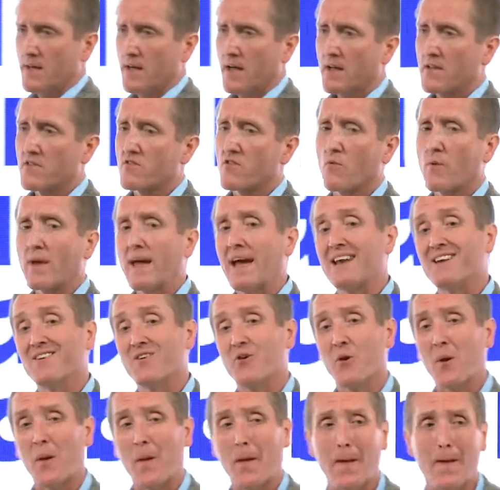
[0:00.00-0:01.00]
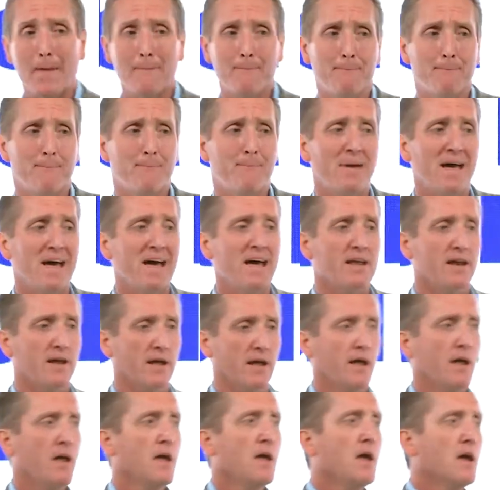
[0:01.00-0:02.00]
And so we had to embed
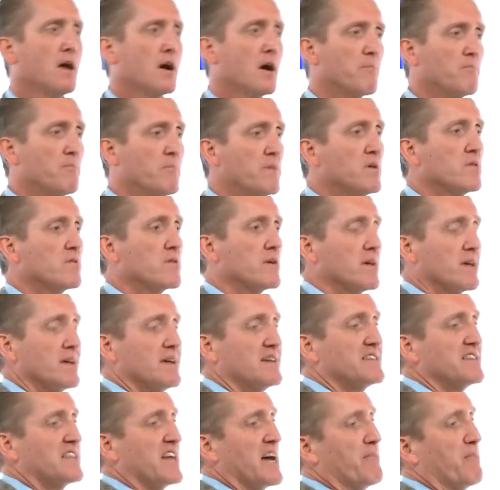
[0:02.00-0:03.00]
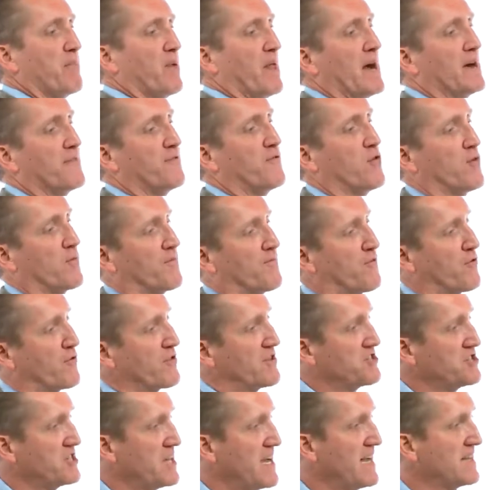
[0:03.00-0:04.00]
Amelia into that platform for the
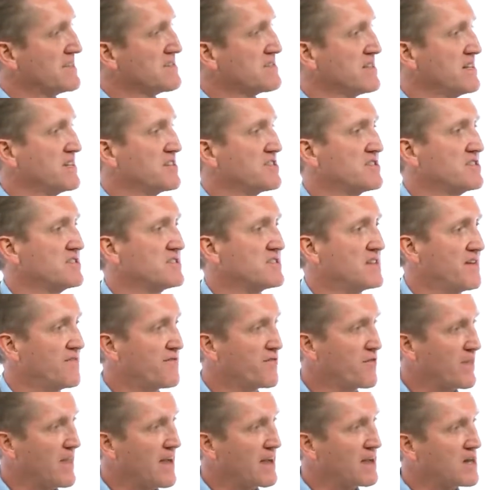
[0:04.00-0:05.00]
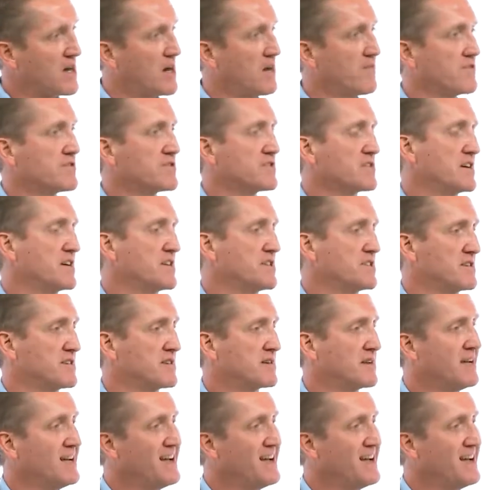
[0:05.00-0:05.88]
chat sessions and for that conversation.